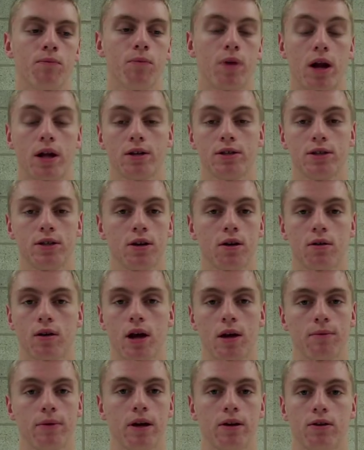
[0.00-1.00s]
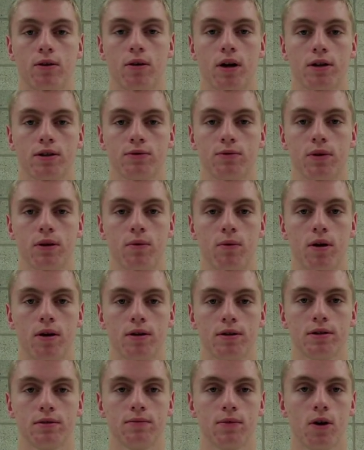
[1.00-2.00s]
But I just, you know, came down to it. I just really
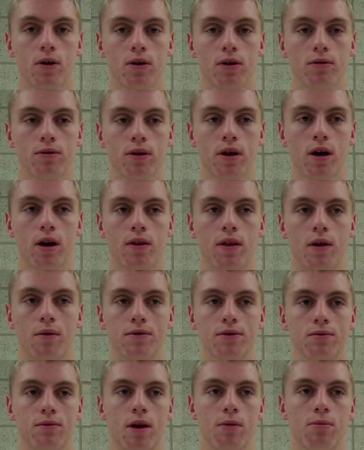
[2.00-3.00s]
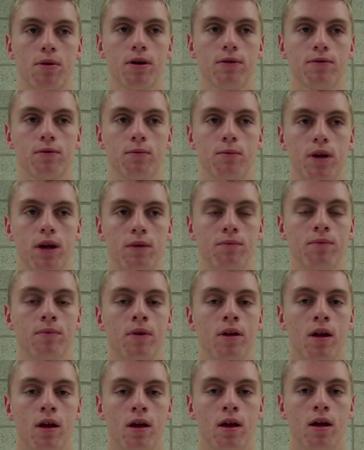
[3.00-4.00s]
wanted to go to Utah, and that was the right place for me.
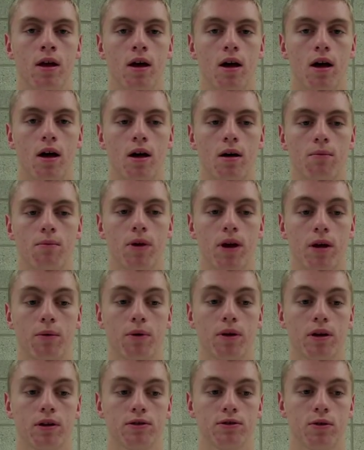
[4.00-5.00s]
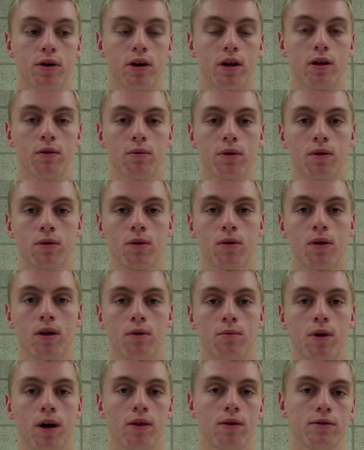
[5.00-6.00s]
But I really enjoyed getting
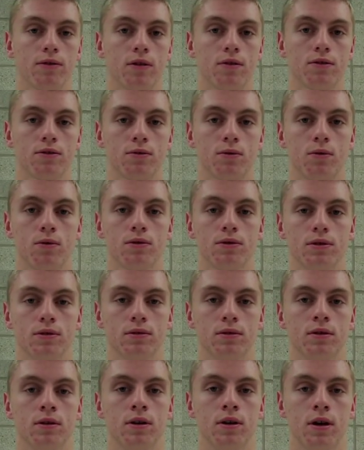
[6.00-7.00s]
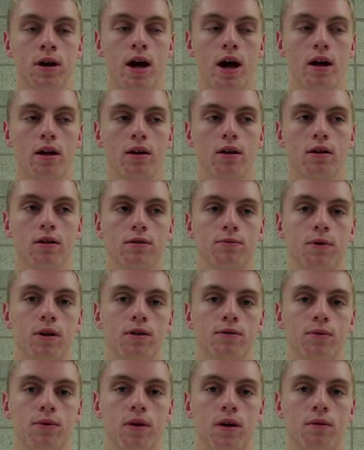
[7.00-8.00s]
recruited by those other schools and had a good
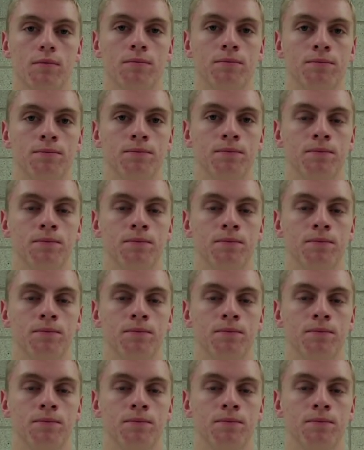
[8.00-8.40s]
experience with them.